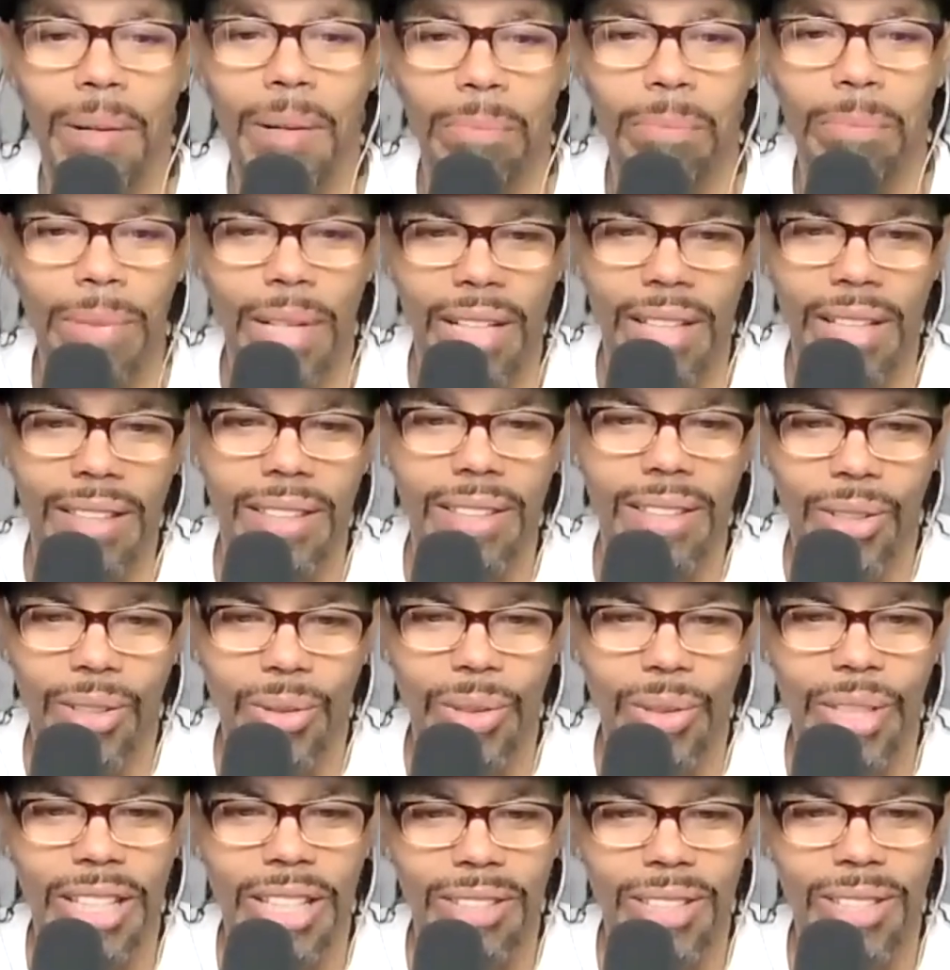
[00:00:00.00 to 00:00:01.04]
but you know,
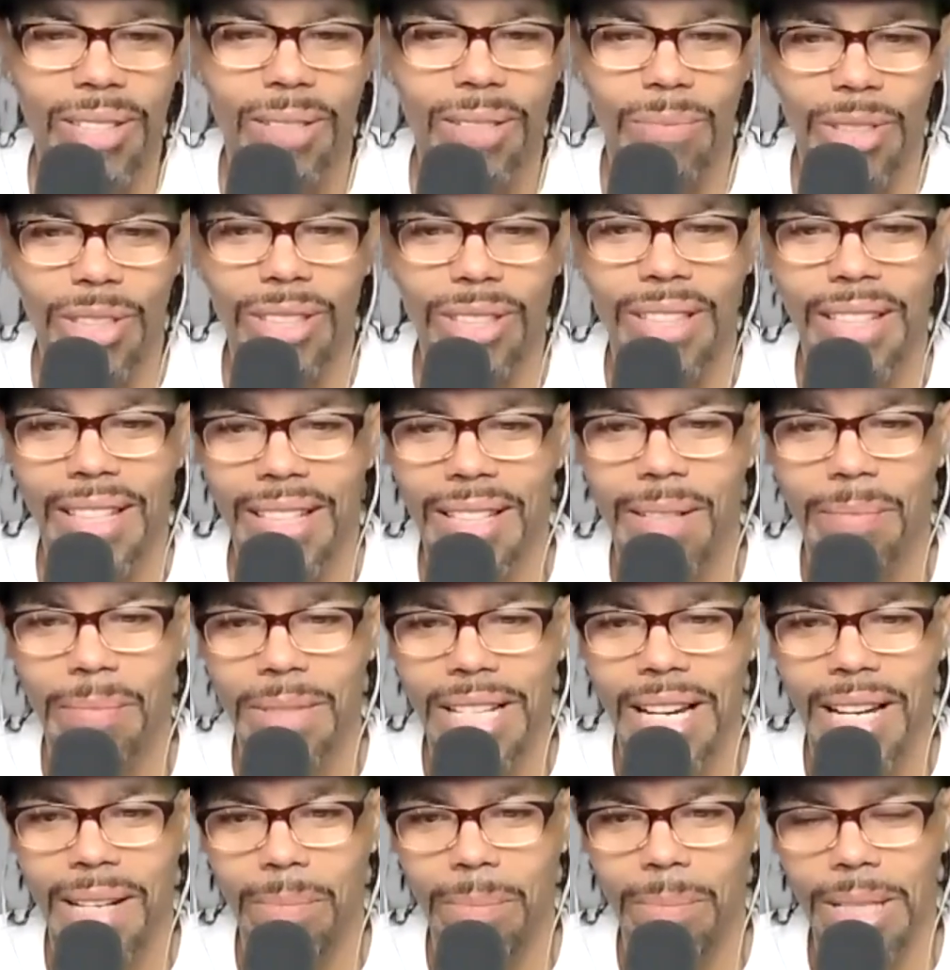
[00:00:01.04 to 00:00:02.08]
there is some good that comes
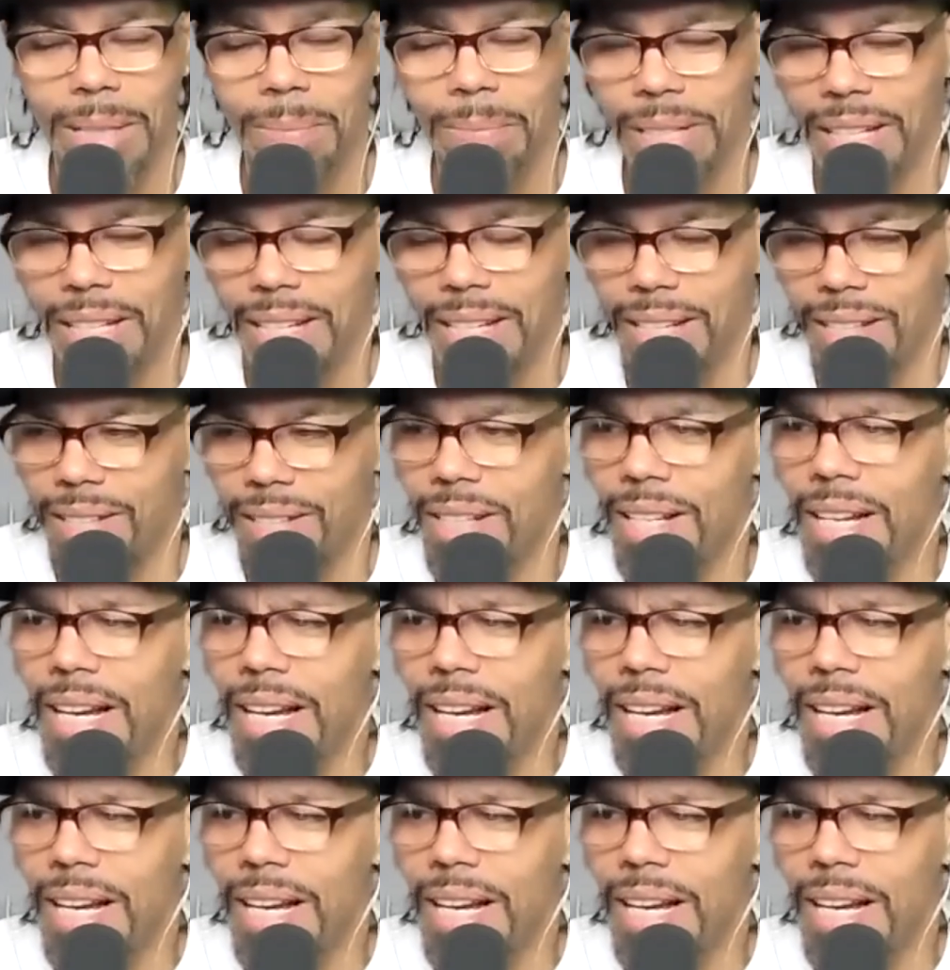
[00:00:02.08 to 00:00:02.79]
out of BPS.